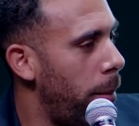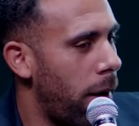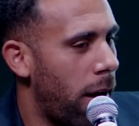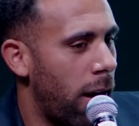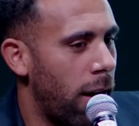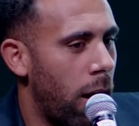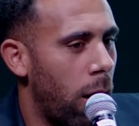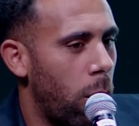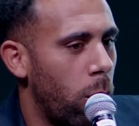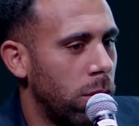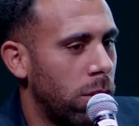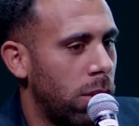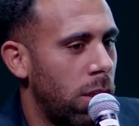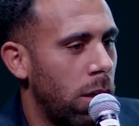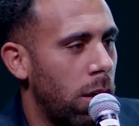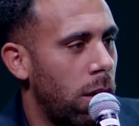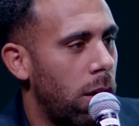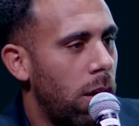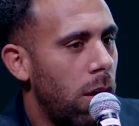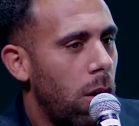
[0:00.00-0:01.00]
and I was
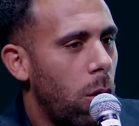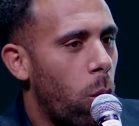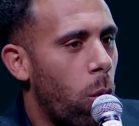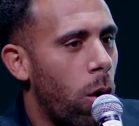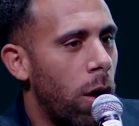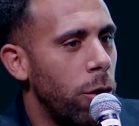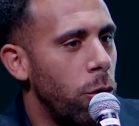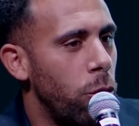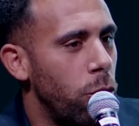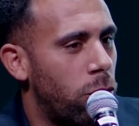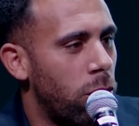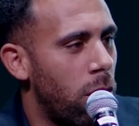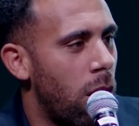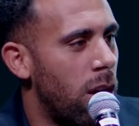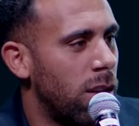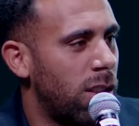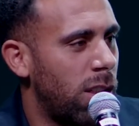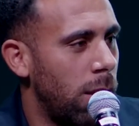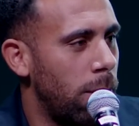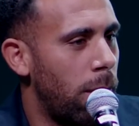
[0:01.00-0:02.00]
the one who
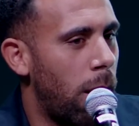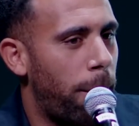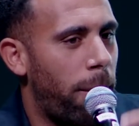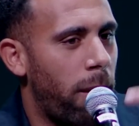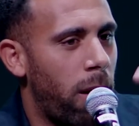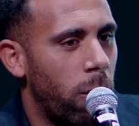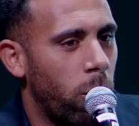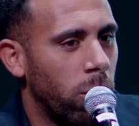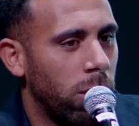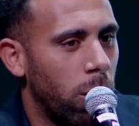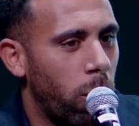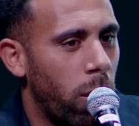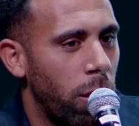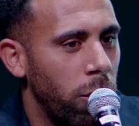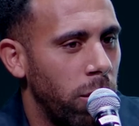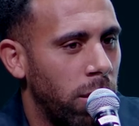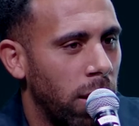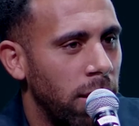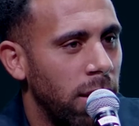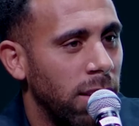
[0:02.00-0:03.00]
grassed him up, I was the one
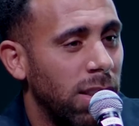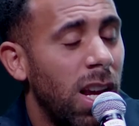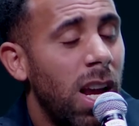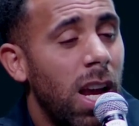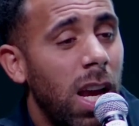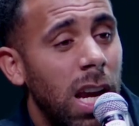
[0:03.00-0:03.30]
who done this.